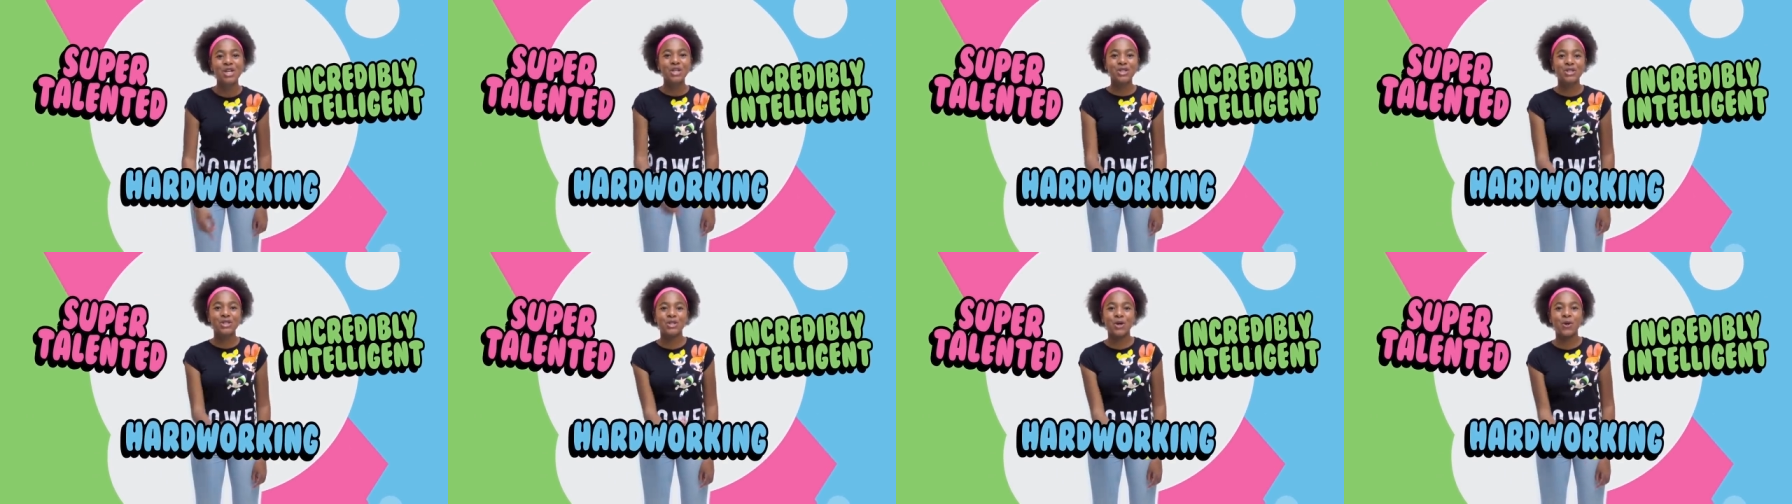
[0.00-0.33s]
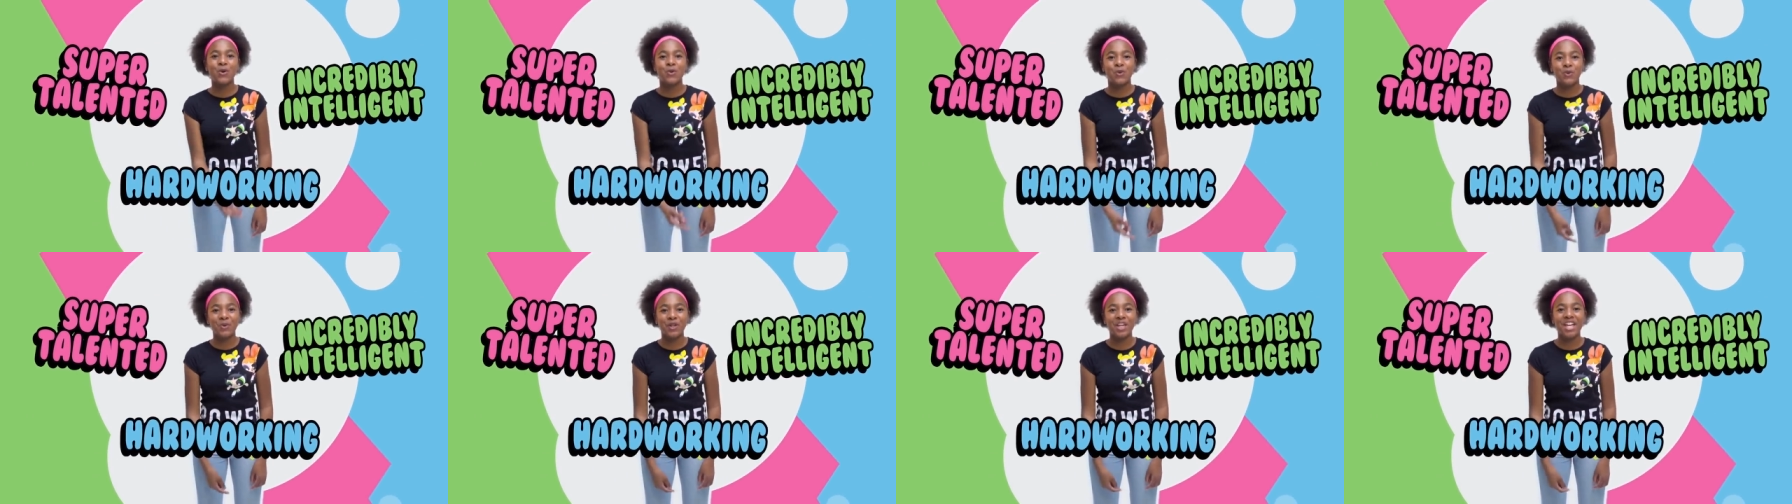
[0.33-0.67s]

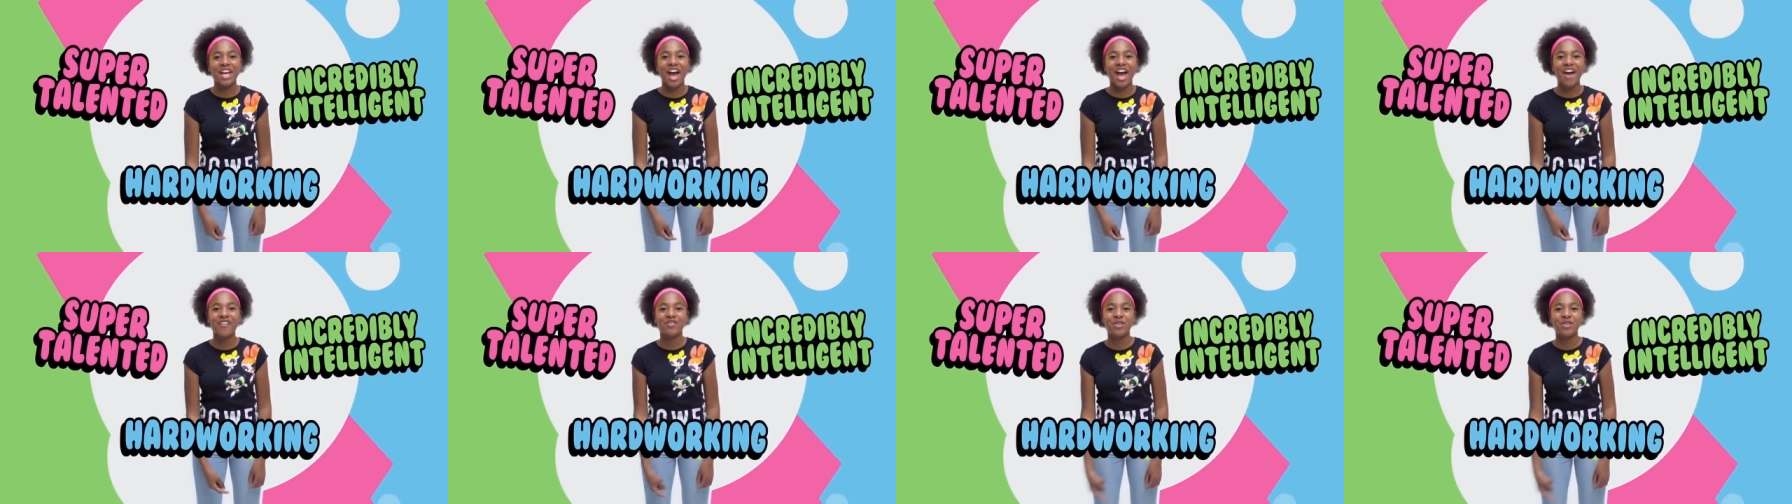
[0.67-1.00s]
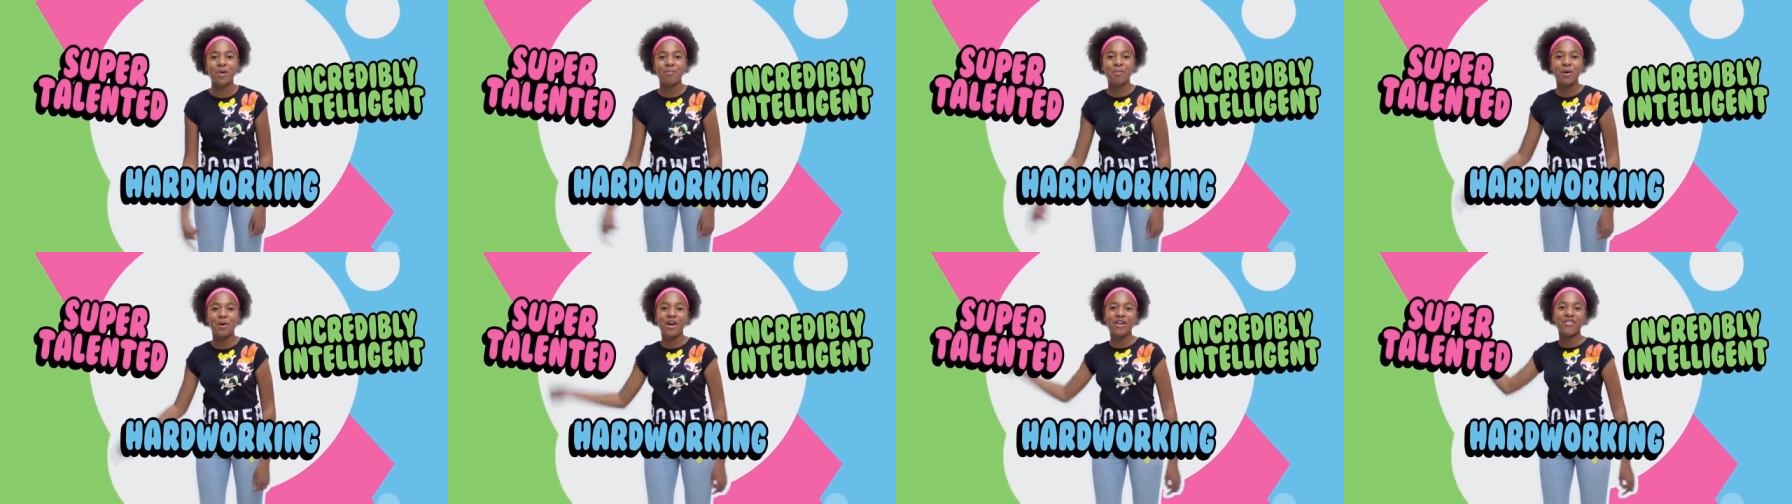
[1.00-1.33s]
So we have
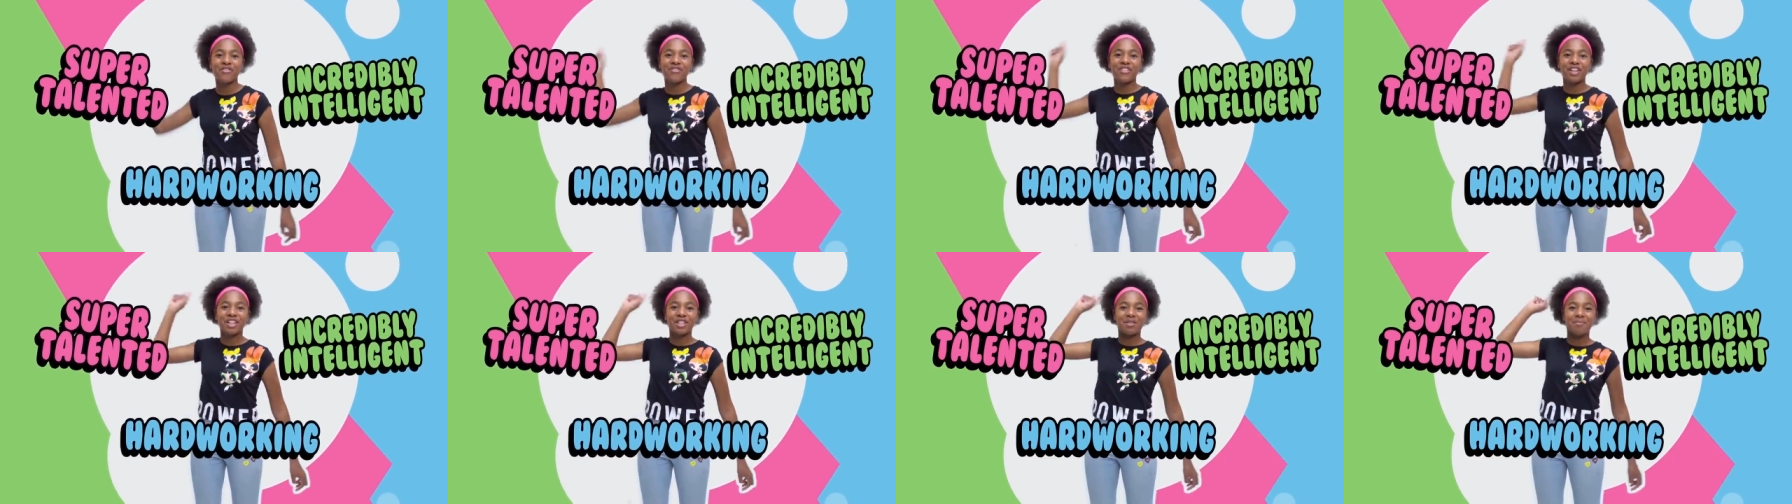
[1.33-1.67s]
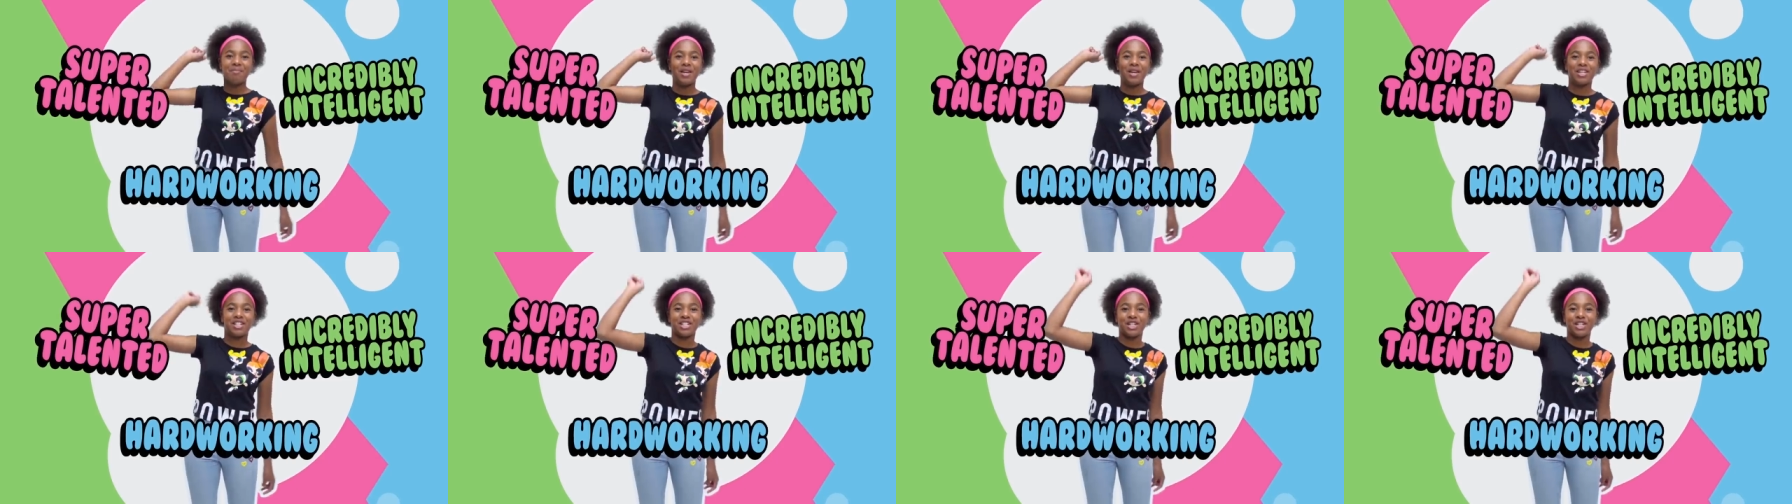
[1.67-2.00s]
the perfect
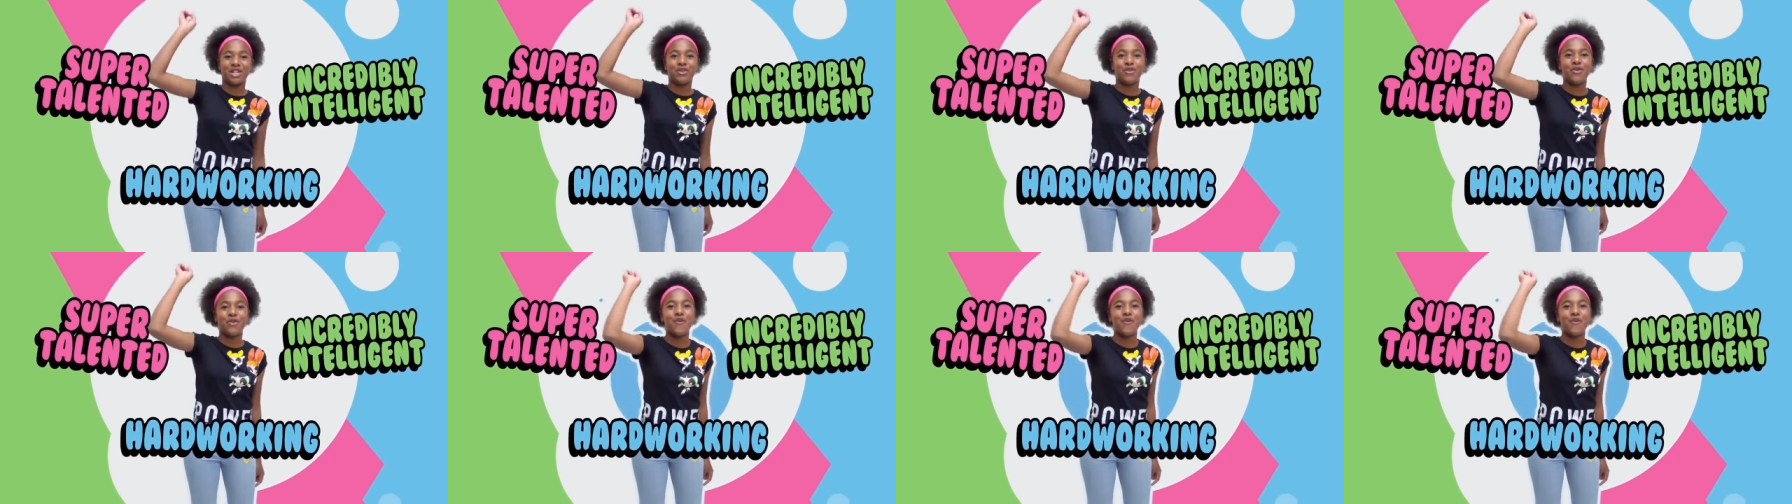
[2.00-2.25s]
mission